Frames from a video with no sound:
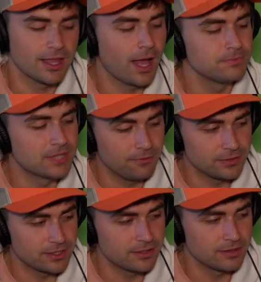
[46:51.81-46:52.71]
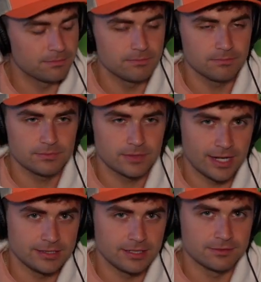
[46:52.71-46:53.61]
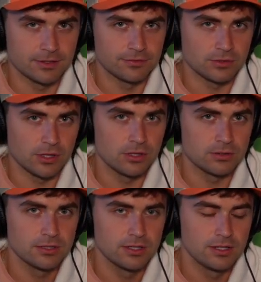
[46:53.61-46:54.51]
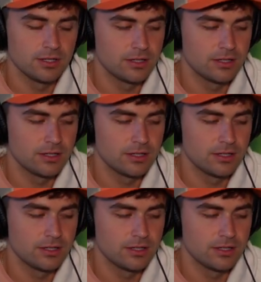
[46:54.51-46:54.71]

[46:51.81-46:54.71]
I, I'm definitely getting the idea of the flow